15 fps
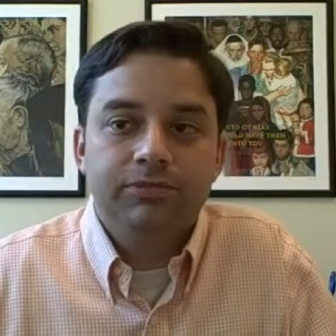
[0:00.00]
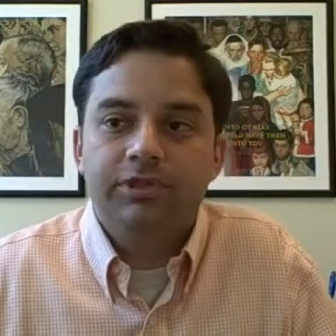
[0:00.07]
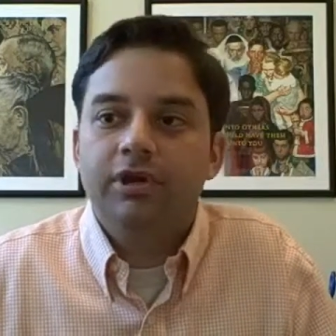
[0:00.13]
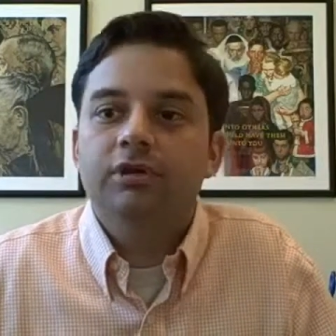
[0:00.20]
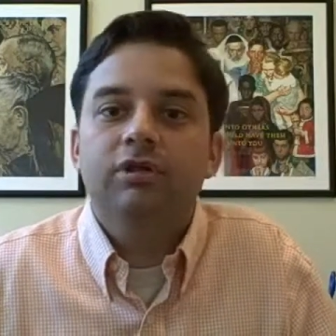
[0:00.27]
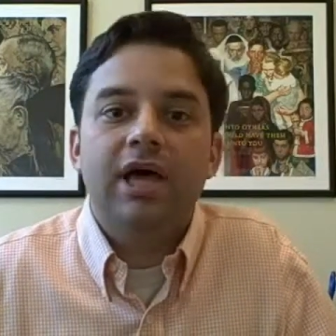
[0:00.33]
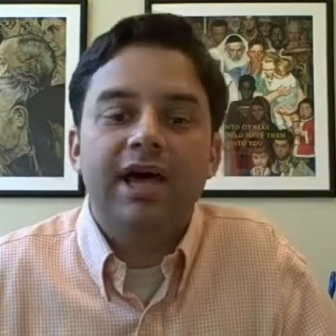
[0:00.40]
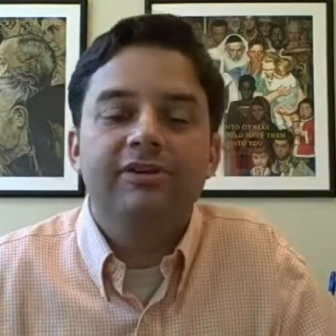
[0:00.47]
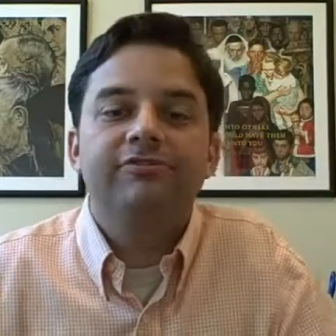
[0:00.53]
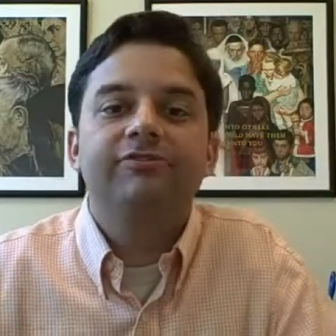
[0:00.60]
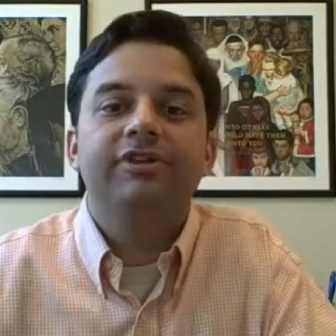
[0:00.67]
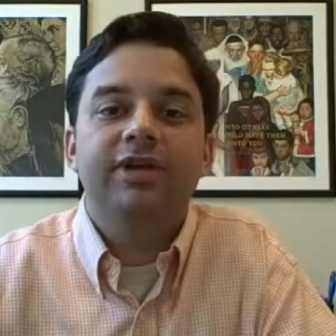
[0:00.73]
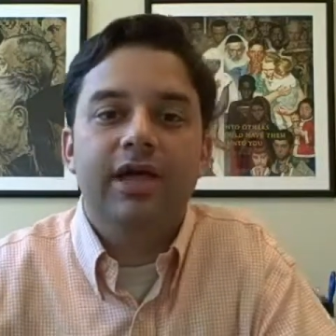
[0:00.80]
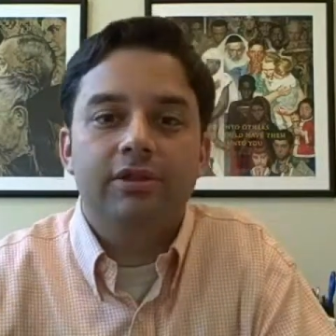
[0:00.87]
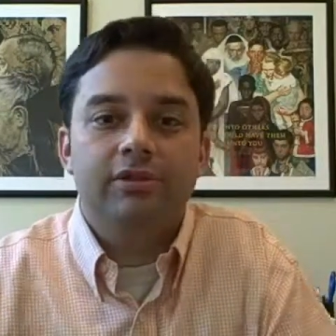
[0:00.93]
their
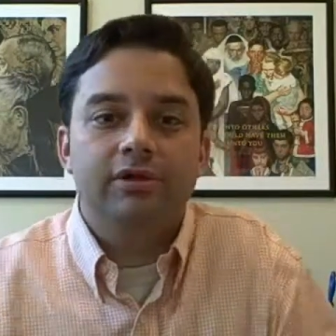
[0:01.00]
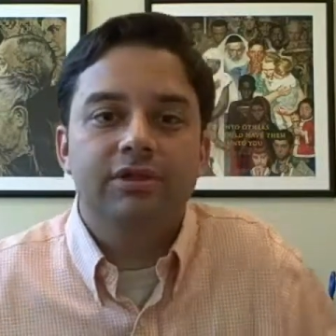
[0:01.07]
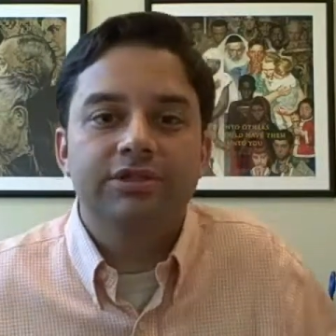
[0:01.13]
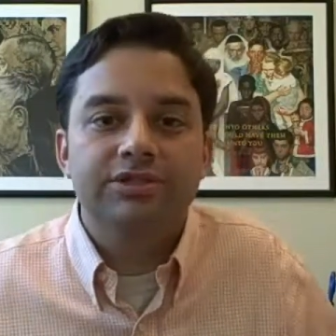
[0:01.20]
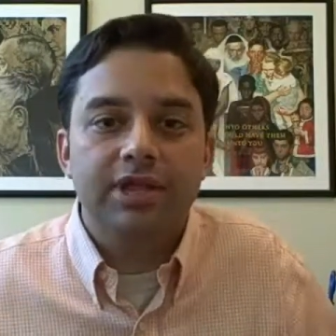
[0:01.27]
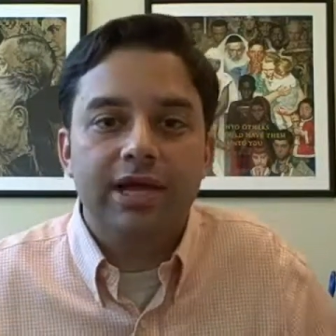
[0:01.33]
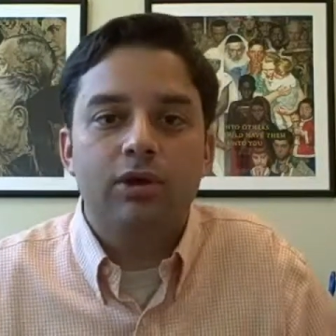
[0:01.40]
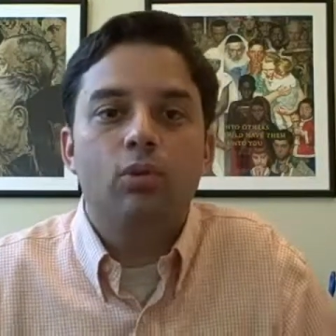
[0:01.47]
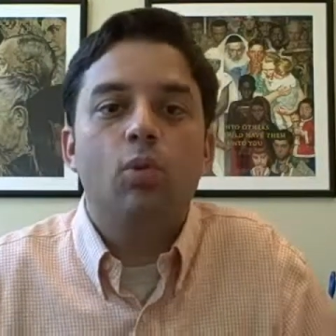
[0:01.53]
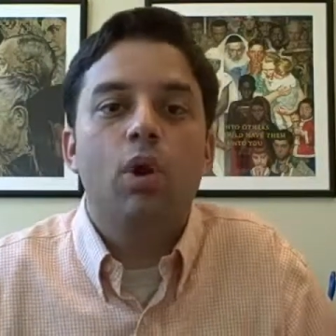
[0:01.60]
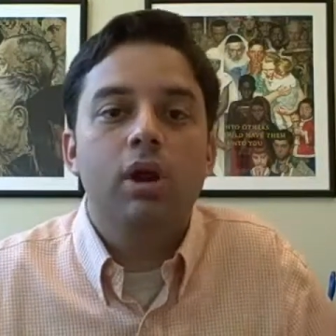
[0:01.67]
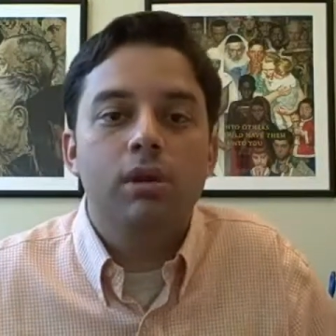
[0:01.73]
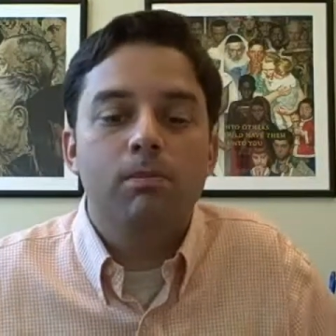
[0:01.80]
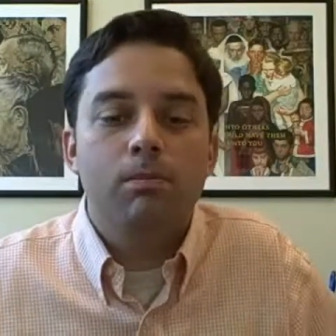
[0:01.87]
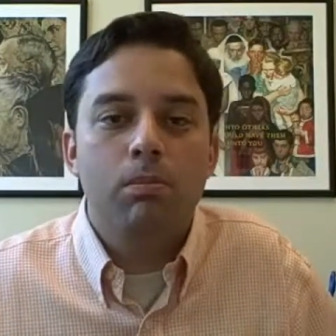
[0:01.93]
life together is like
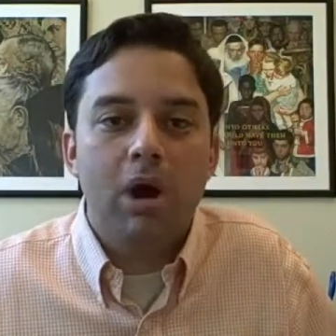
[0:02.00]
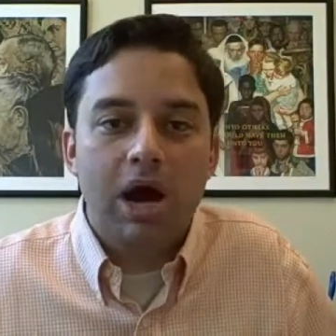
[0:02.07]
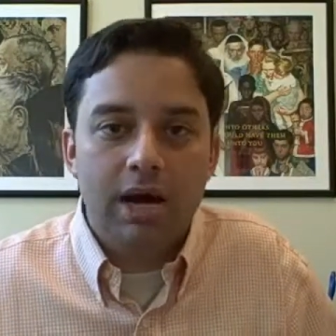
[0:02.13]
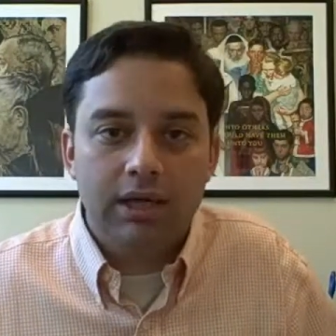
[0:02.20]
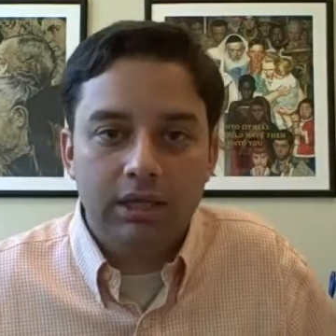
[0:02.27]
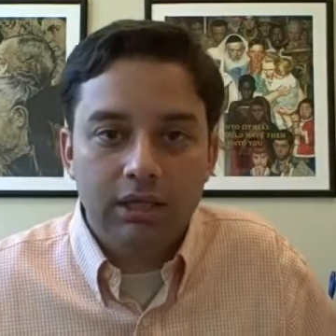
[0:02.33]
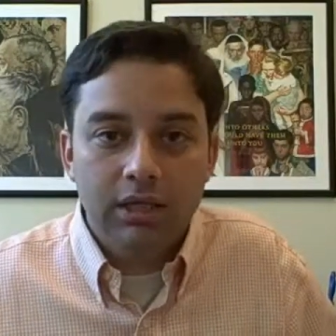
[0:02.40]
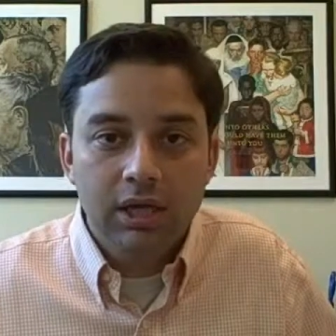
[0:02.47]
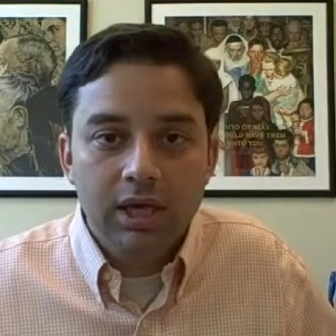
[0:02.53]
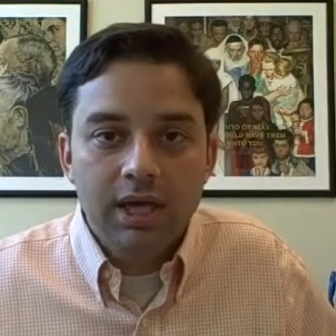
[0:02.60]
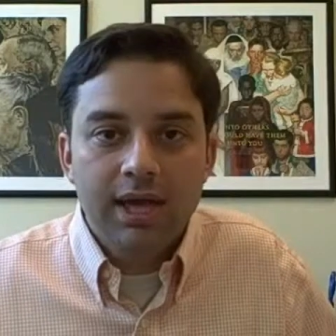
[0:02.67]
one body.